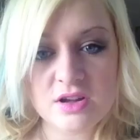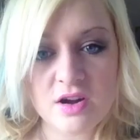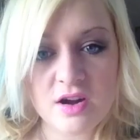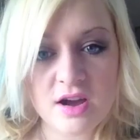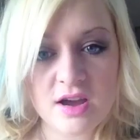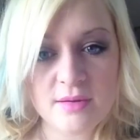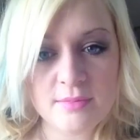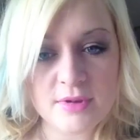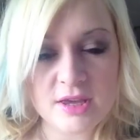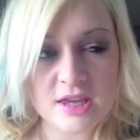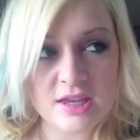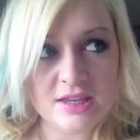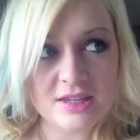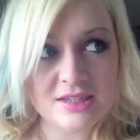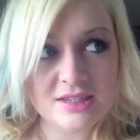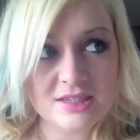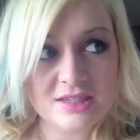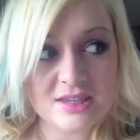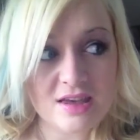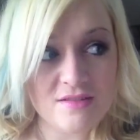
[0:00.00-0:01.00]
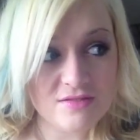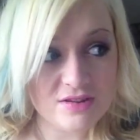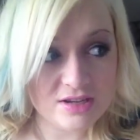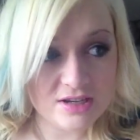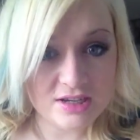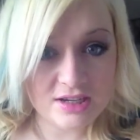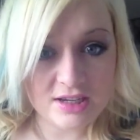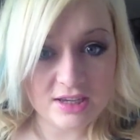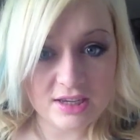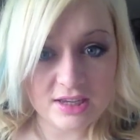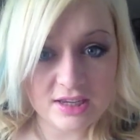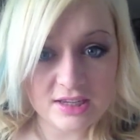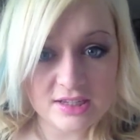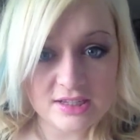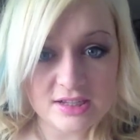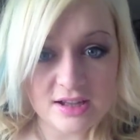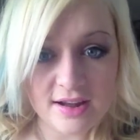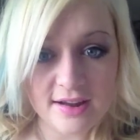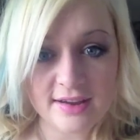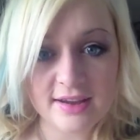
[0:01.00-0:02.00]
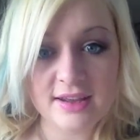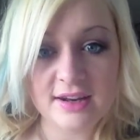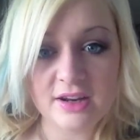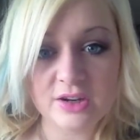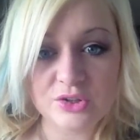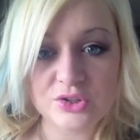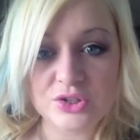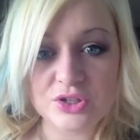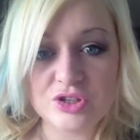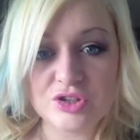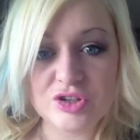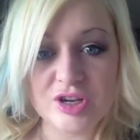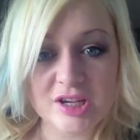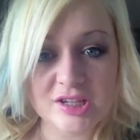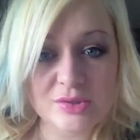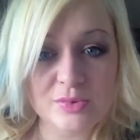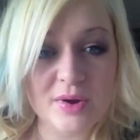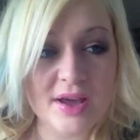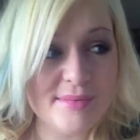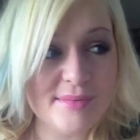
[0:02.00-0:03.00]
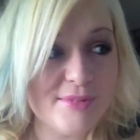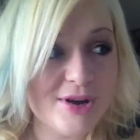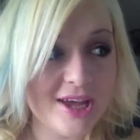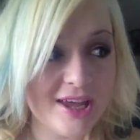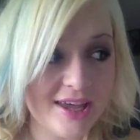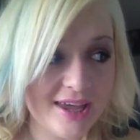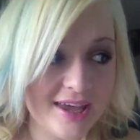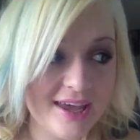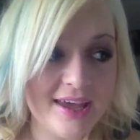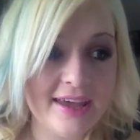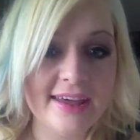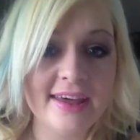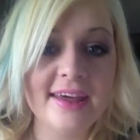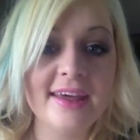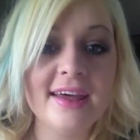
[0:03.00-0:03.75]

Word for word: time in seven years, I can actually just wear my hair